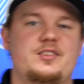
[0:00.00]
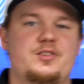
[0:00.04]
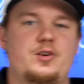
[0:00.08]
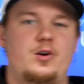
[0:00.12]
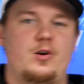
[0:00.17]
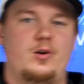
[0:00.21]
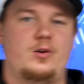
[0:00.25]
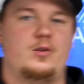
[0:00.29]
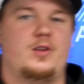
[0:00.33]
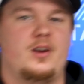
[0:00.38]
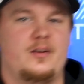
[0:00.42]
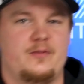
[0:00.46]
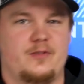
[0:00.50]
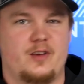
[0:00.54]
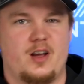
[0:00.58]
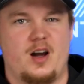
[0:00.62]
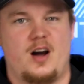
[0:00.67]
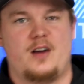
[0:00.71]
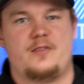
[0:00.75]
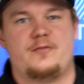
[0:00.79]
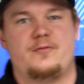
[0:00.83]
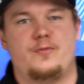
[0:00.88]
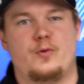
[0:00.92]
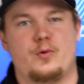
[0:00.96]
is all I've
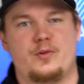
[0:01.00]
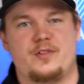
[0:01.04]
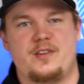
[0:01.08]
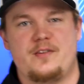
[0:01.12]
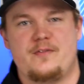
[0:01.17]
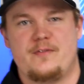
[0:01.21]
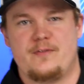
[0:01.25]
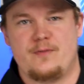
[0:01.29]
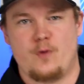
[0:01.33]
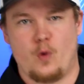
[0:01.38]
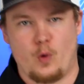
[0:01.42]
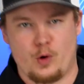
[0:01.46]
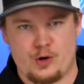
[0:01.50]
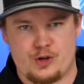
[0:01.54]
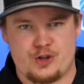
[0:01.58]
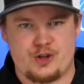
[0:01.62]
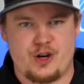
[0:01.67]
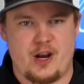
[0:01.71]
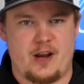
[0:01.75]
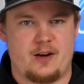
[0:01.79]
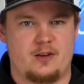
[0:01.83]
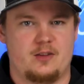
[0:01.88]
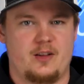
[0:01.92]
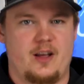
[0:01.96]
got for the
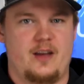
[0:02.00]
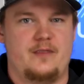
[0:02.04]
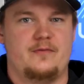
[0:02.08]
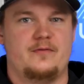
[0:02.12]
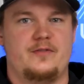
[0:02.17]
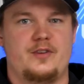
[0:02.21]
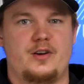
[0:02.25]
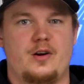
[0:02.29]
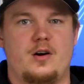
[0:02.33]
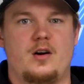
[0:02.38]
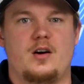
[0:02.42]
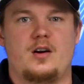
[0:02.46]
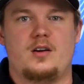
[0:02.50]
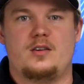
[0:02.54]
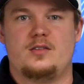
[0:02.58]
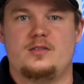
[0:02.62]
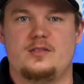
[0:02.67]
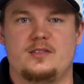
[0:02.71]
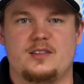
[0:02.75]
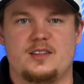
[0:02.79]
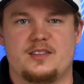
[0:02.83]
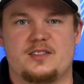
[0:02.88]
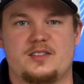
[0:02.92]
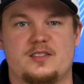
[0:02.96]
4-channel NVR.
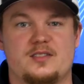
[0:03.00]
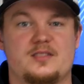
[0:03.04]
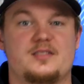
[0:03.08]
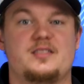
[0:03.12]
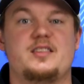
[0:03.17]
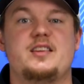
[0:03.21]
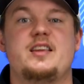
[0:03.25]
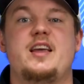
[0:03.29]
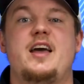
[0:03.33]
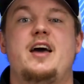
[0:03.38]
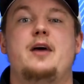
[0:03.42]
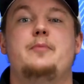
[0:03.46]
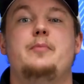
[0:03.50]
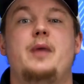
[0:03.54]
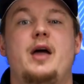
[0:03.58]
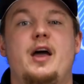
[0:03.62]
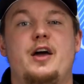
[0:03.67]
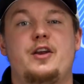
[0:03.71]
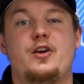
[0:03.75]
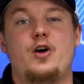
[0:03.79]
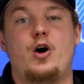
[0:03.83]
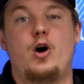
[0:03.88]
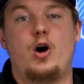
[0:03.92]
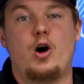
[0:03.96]
This is the
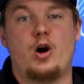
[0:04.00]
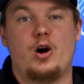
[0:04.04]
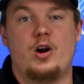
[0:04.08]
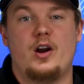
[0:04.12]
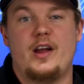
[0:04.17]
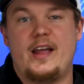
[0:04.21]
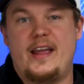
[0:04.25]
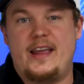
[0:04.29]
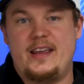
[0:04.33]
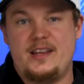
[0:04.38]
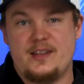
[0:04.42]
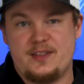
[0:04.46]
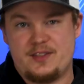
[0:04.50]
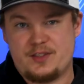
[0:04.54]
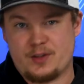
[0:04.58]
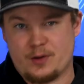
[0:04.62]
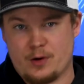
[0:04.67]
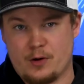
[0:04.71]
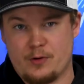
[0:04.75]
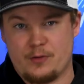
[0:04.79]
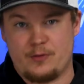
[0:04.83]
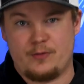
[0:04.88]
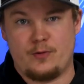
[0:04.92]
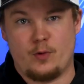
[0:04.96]

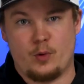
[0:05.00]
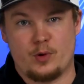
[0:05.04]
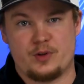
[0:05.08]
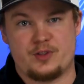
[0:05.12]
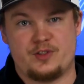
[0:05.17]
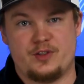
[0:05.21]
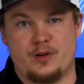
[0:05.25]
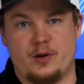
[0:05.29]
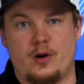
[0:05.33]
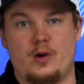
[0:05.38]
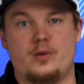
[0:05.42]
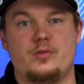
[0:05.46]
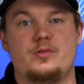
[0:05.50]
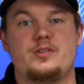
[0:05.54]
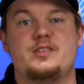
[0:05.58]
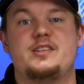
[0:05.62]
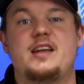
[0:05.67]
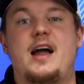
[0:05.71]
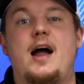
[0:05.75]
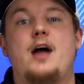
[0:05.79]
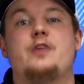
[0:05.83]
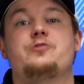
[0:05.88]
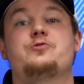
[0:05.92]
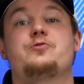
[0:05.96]

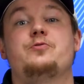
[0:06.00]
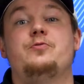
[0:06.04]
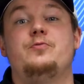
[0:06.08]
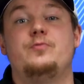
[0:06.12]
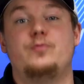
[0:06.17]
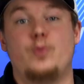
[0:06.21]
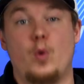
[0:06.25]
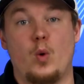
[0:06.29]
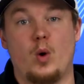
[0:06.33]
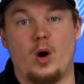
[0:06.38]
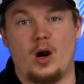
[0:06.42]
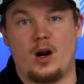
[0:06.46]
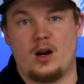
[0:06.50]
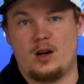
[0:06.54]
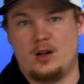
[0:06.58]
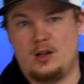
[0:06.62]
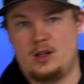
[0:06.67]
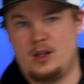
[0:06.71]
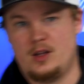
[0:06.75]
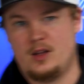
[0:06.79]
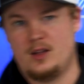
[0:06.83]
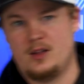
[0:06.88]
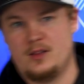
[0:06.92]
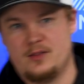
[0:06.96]
MNR8040-4.
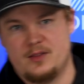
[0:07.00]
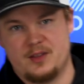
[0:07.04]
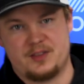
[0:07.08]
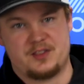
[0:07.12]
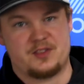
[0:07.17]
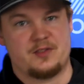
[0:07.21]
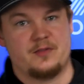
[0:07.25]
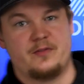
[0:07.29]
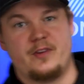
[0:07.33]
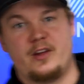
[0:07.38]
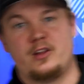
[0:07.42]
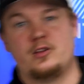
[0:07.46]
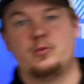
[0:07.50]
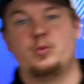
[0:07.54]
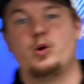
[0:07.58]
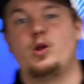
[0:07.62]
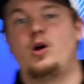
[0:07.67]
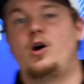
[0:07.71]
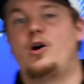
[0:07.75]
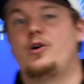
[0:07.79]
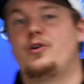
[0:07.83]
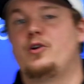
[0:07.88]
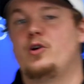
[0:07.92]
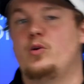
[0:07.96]
This is available
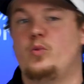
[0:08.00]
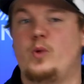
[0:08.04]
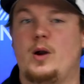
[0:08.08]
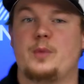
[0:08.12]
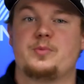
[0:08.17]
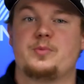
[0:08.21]
on our